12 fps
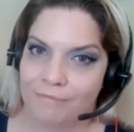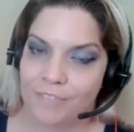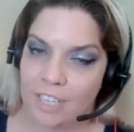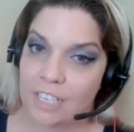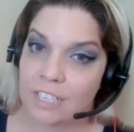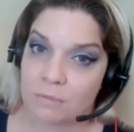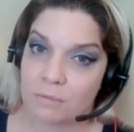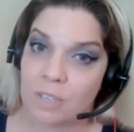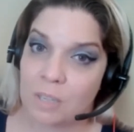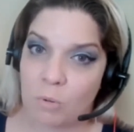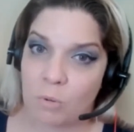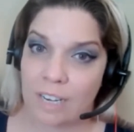is
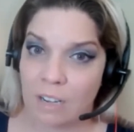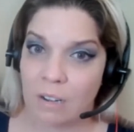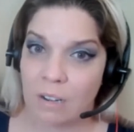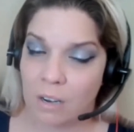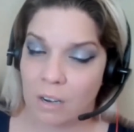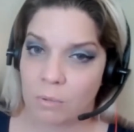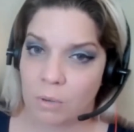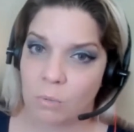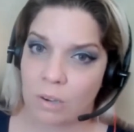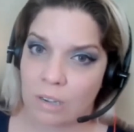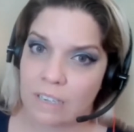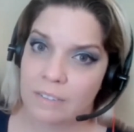really more like a real
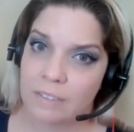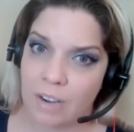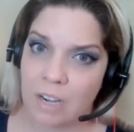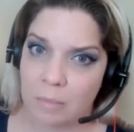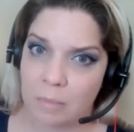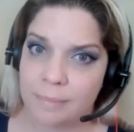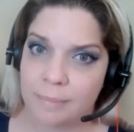work environment.